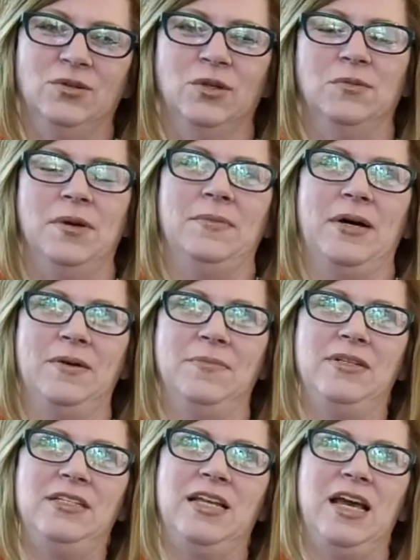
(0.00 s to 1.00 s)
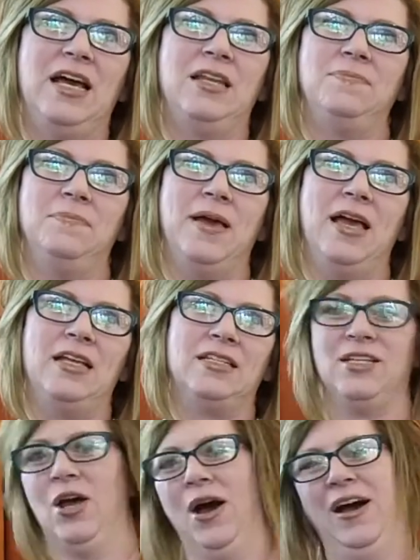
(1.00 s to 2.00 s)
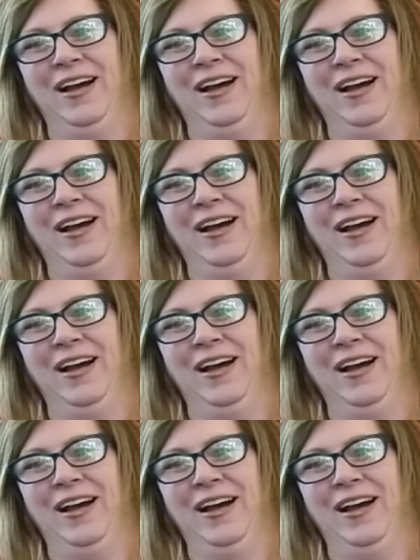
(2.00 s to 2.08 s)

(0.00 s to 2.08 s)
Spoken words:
Well, my mom and dad met. No.